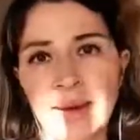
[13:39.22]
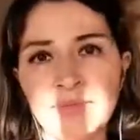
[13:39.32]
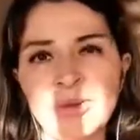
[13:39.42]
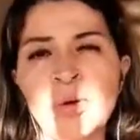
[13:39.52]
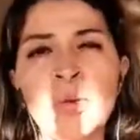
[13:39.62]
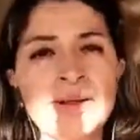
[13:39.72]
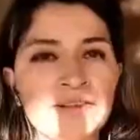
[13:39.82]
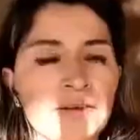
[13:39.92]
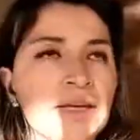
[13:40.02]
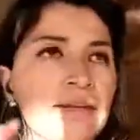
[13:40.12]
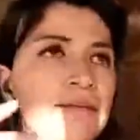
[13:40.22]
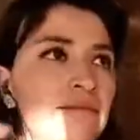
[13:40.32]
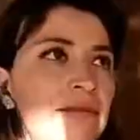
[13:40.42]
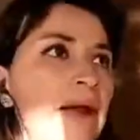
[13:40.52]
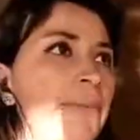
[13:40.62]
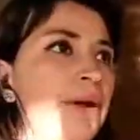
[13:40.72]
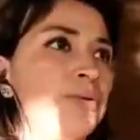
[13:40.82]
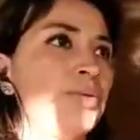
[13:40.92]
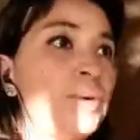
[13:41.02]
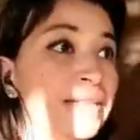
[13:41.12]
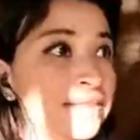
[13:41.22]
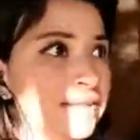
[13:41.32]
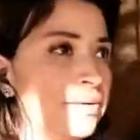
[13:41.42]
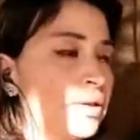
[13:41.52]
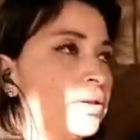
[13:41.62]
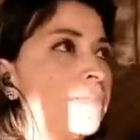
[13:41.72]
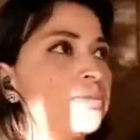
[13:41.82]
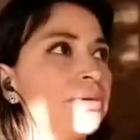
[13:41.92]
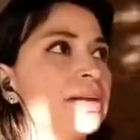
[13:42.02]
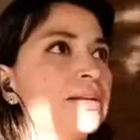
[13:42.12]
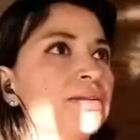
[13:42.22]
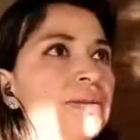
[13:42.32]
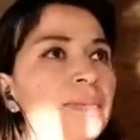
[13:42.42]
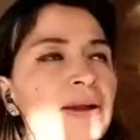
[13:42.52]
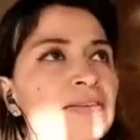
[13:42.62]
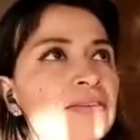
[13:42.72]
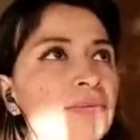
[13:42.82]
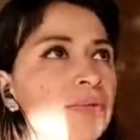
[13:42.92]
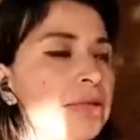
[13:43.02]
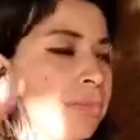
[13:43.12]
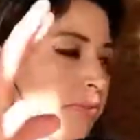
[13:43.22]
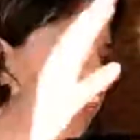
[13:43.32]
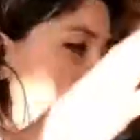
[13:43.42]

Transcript: always talking about twins when I'm talking to the parents of multiples.